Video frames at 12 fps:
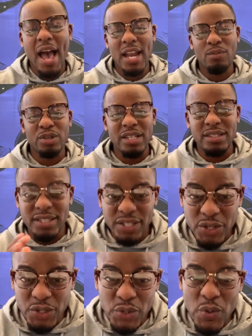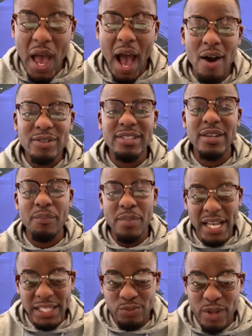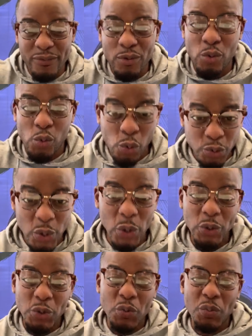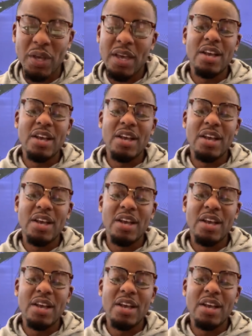and I'm going to teach you how to mix with auto loop.